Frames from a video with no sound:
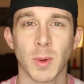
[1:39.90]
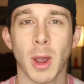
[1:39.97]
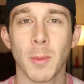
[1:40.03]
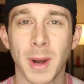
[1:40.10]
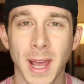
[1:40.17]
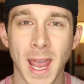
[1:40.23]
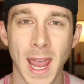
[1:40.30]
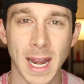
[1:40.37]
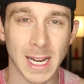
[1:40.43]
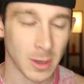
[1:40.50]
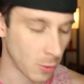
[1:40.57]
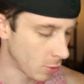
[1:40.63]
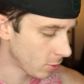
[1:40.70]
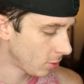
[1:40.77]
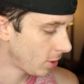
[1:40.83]
So I went ahead
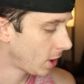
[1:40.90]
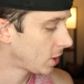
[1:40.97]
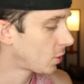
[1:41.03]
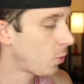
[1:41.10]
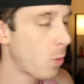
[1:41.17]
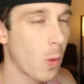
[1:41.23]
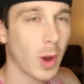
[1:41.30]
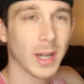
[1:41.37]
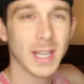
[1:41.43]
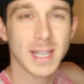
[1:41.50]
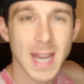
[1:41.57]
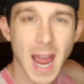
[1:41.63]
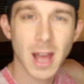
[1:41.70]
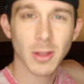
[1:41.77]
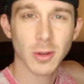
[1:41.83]
and ordered
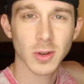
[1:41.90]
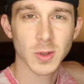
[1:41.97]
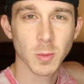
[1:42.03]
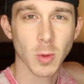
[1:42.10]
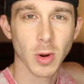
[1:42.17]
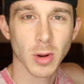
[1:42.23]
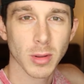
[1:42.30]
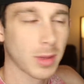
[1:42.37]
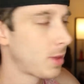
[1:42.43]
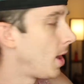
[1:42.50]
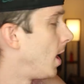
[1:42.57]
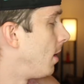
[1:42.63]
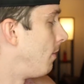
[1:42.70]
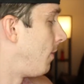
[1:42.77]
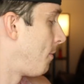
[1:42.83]
$20
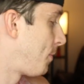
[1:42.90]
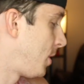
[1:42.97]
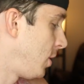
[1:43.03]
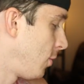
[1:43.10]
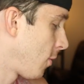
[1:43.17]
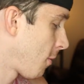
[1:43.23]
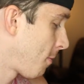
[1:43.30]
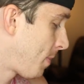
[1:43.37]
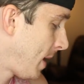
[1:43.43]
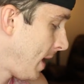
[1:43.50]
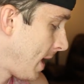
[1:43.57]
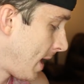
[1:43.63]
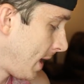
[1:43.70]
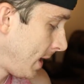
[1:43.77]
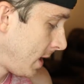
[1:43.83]
worth of pure
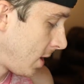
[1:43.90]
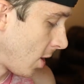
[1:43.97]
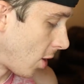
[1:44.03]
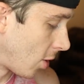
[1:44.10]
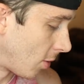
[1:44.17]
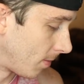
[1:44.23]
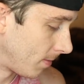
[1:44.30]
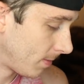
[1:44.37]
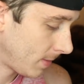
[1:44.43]
bee honeycomb.